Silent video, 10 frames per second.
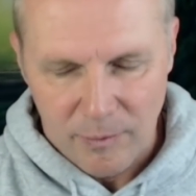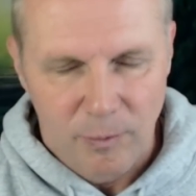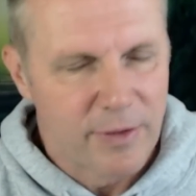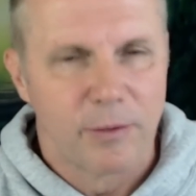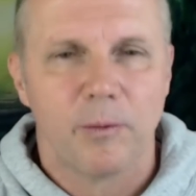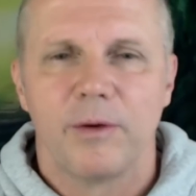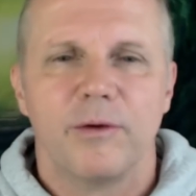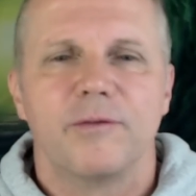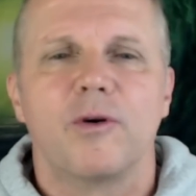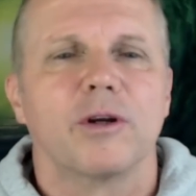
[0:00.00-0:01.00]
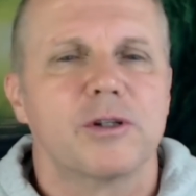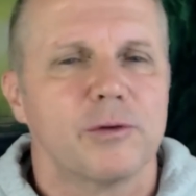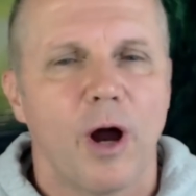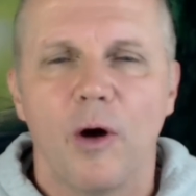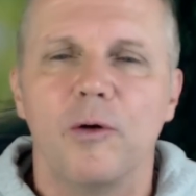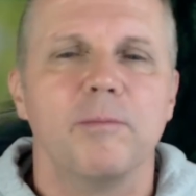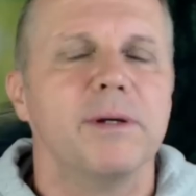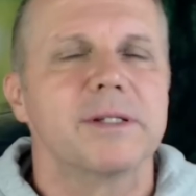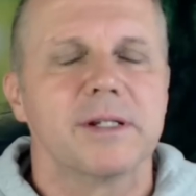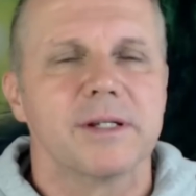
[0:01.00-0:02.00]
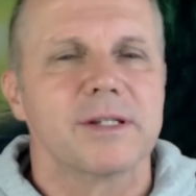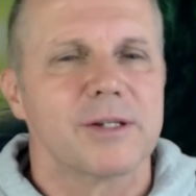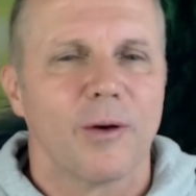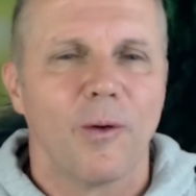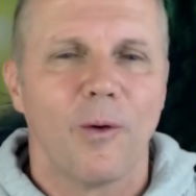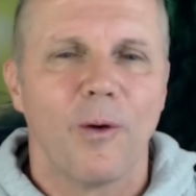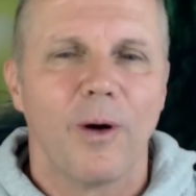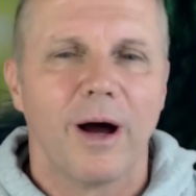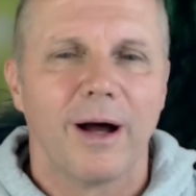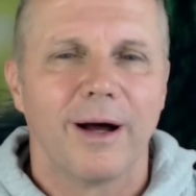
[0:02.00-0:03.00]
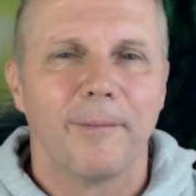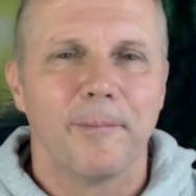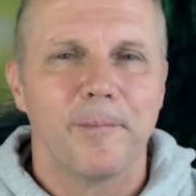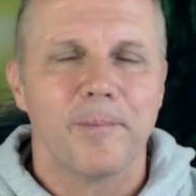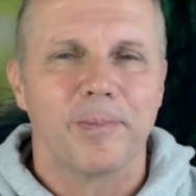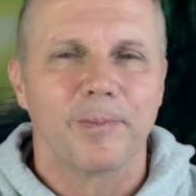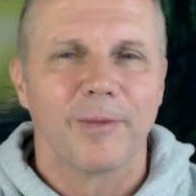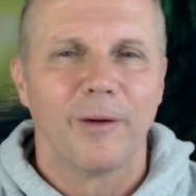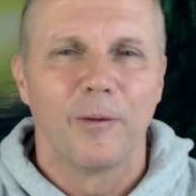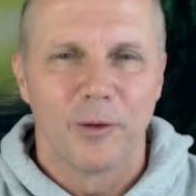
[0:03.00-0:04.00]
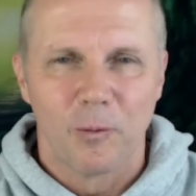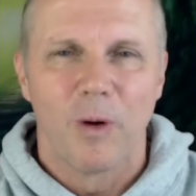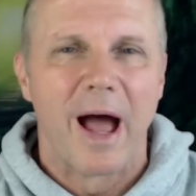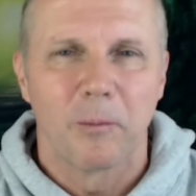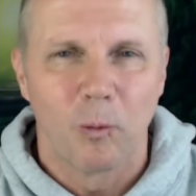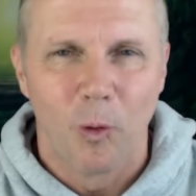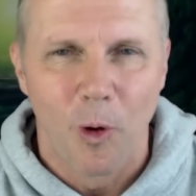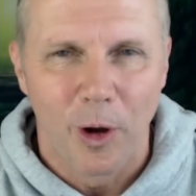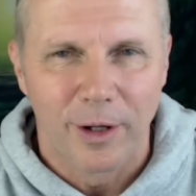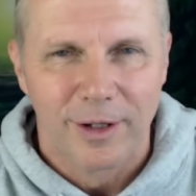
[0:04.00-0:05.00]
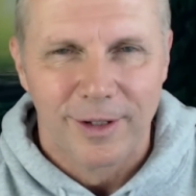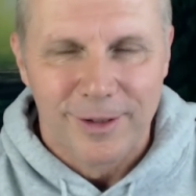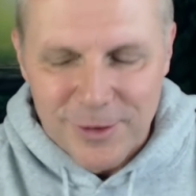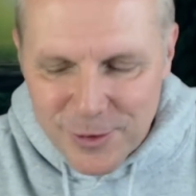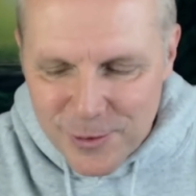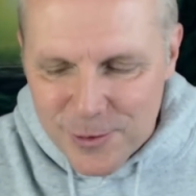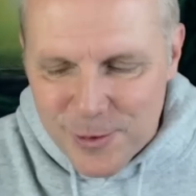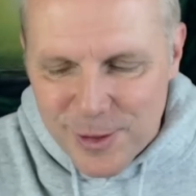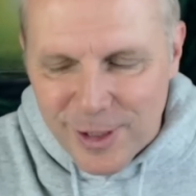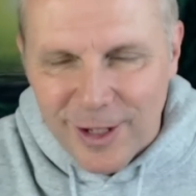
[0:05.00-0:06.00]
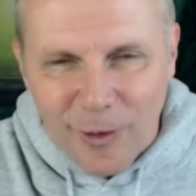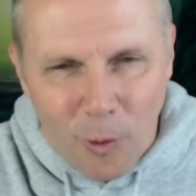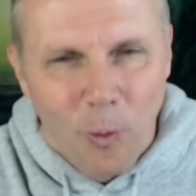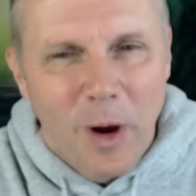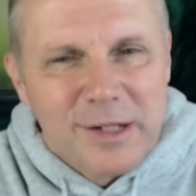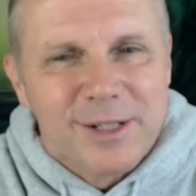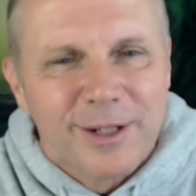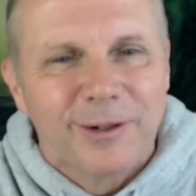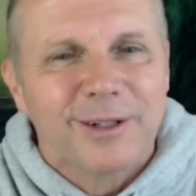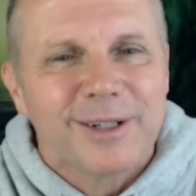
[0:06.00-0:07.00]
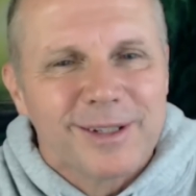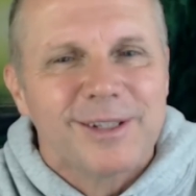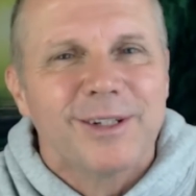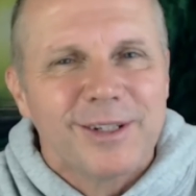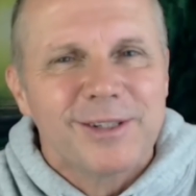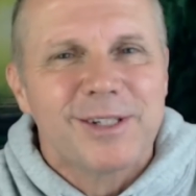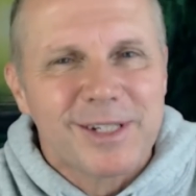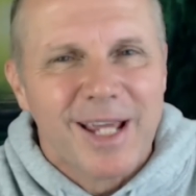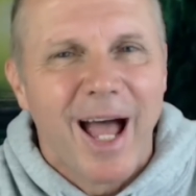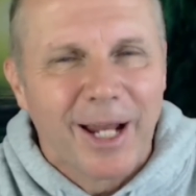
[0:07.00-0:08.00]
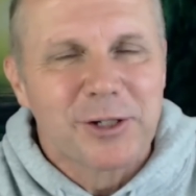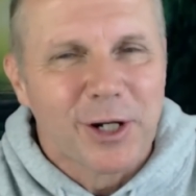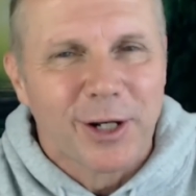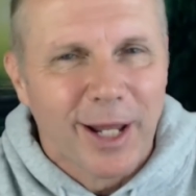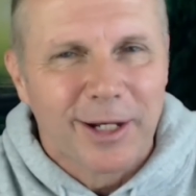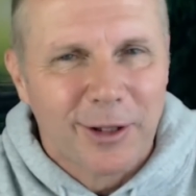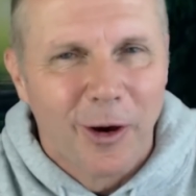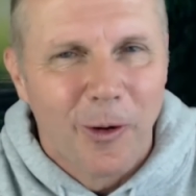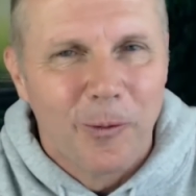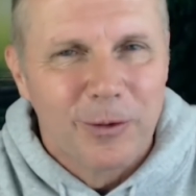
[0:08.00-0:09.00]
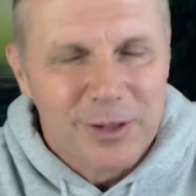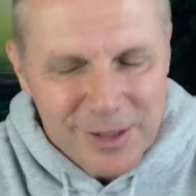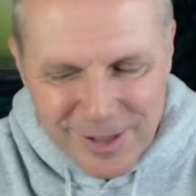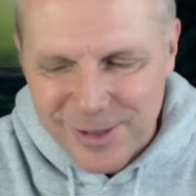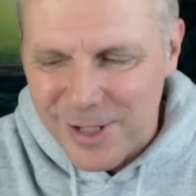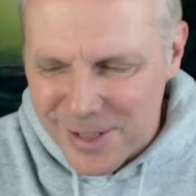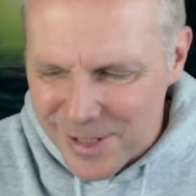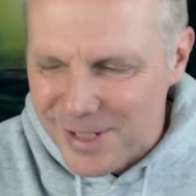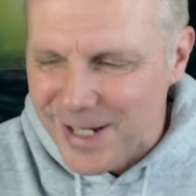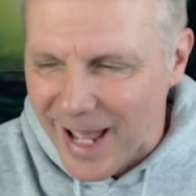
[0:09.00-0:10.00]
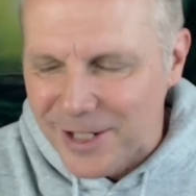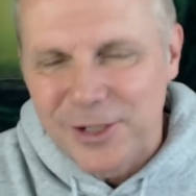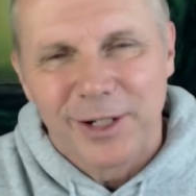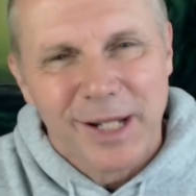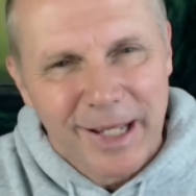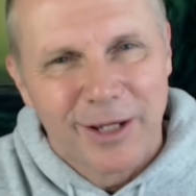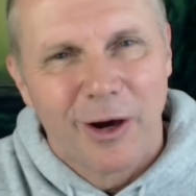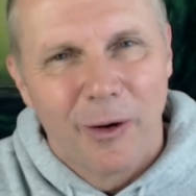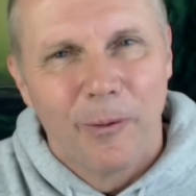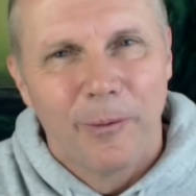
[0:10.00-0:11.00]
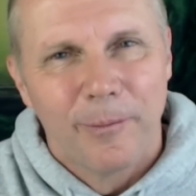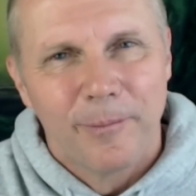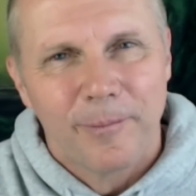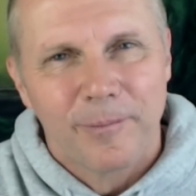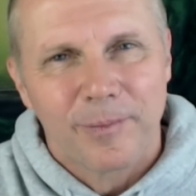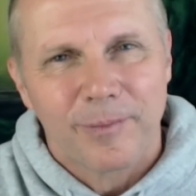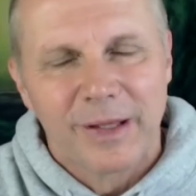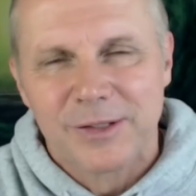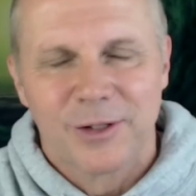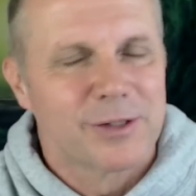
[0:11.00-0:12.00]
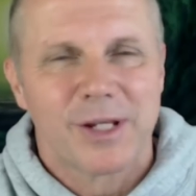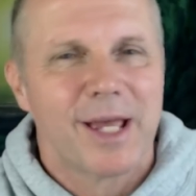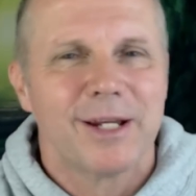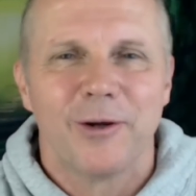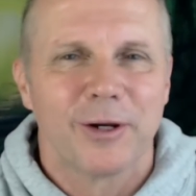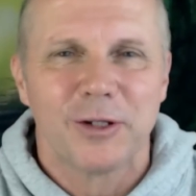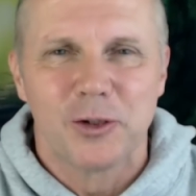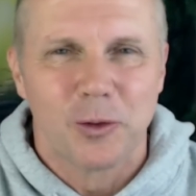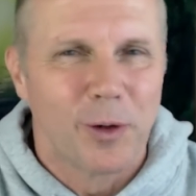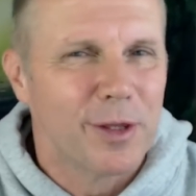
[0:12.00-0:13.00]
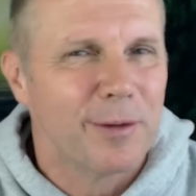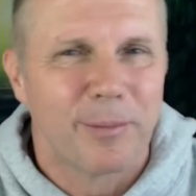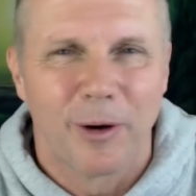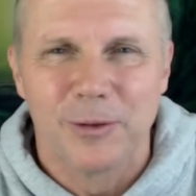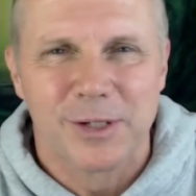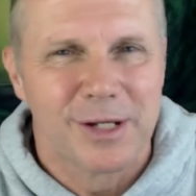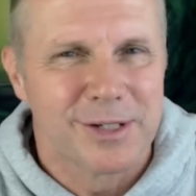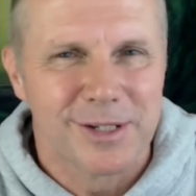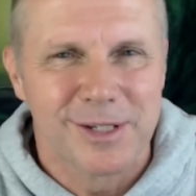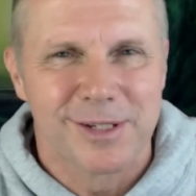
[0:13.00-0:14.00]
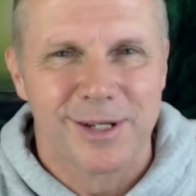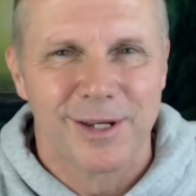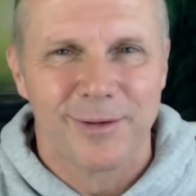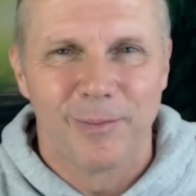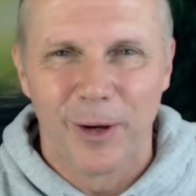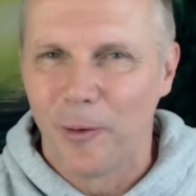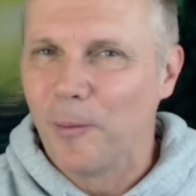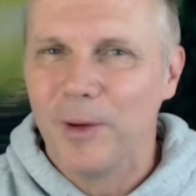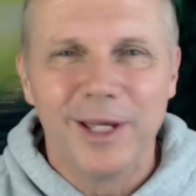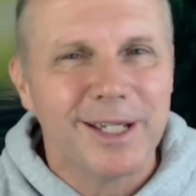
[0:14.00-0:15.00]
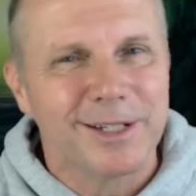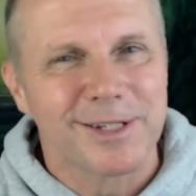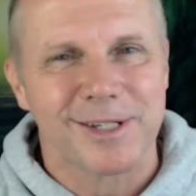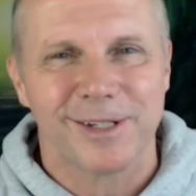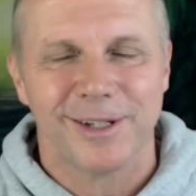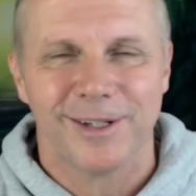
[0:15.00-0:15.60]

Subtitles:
whether you've got your own business or you're at work, to always detach and let go. Just detach and let go. It's not saying not enjoy the processes. By all means,